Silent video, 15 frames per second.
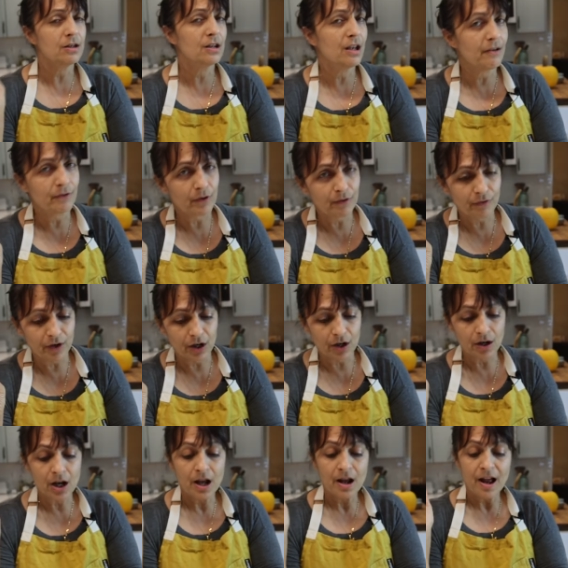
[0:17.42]
Never
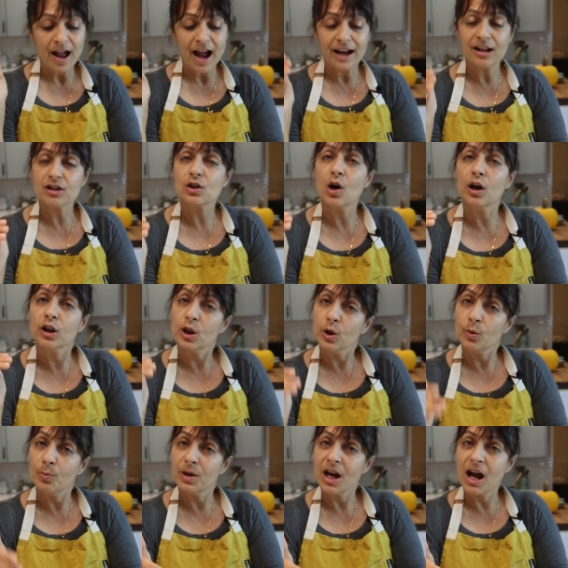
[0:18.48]
fear. And it's called
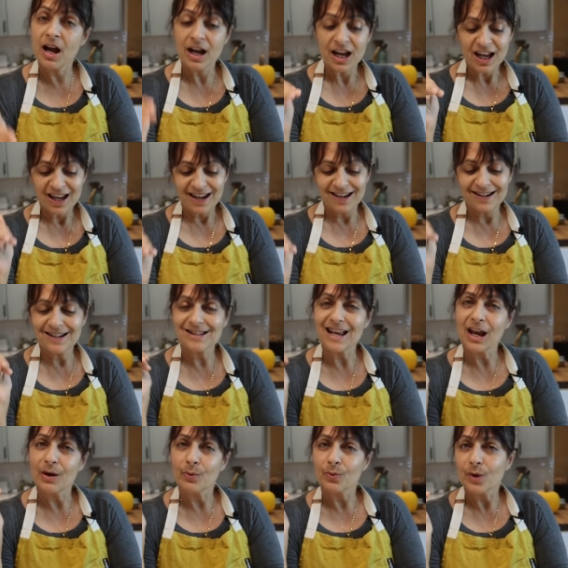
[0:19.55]
lubia. It is
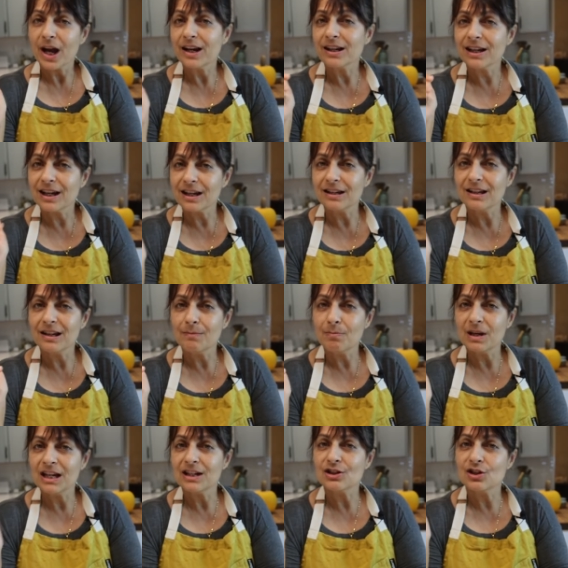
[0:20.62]
a red kidney
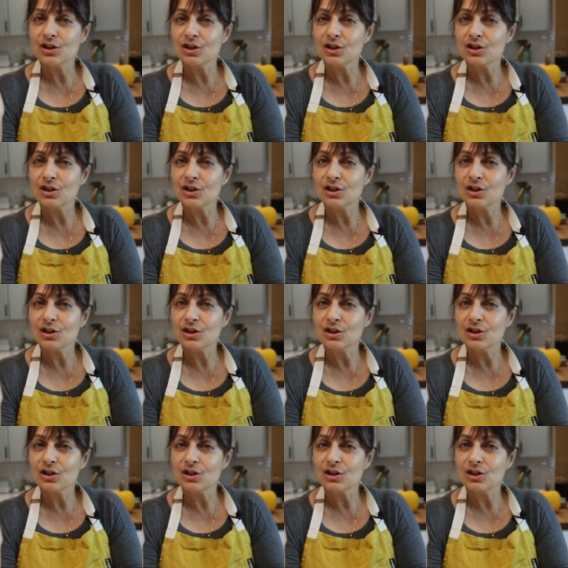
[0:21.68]
bean